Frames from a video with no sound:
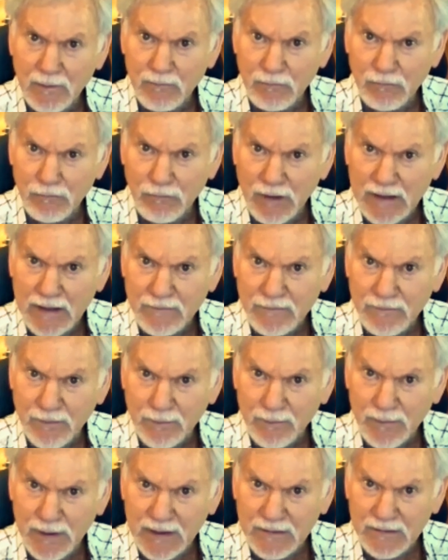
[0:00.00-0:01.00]
right
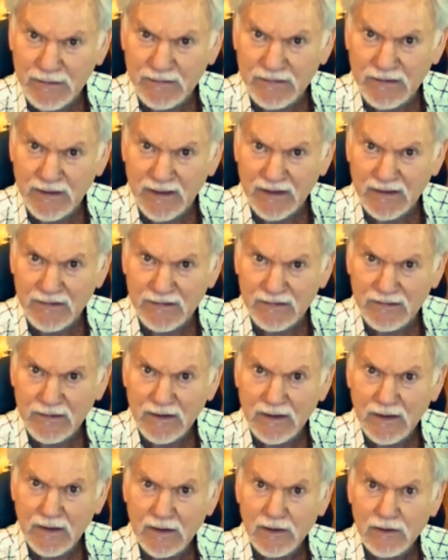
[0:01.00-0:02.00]
from insects
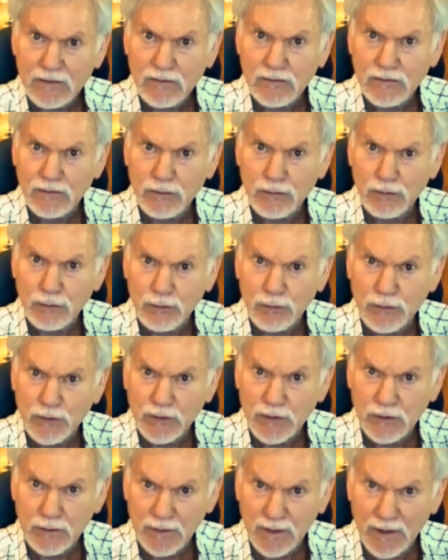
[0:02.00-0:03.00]
to
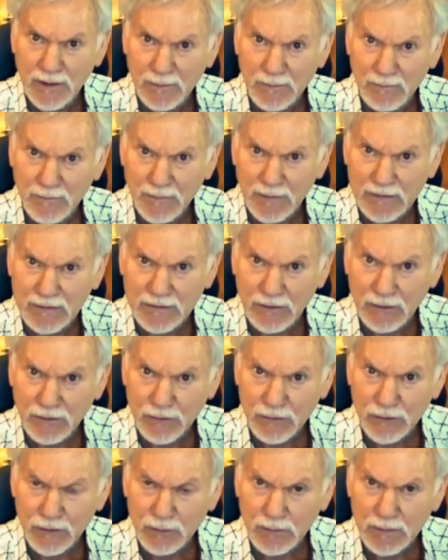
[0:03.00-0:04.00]

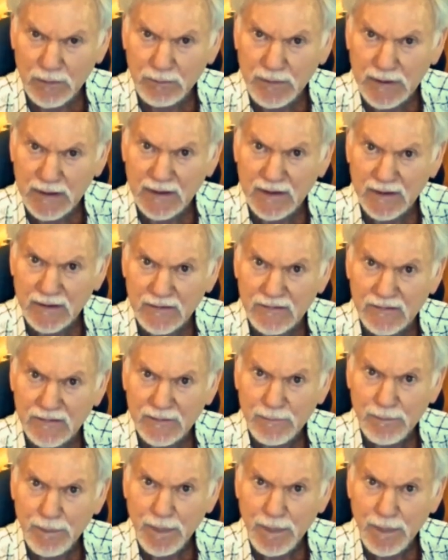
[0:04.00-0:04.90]
adult human beings.